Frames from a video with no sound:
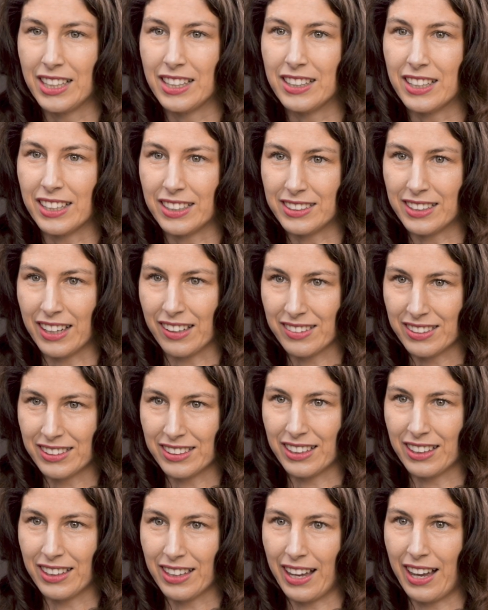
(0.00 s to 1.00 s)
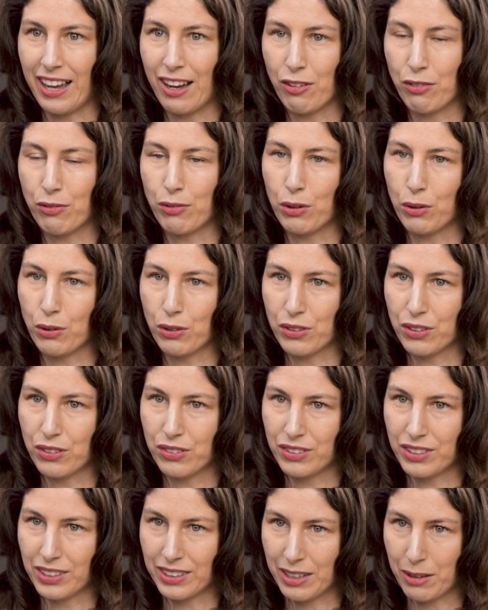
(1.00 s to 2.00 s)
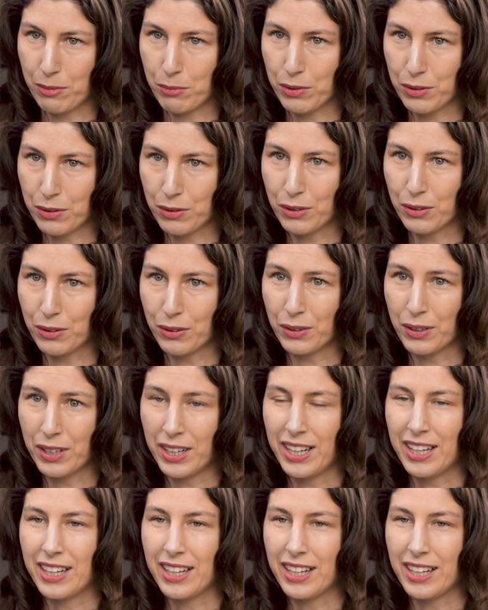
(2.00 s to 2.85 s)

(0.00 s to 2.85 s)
that doesn't allow forces to come through.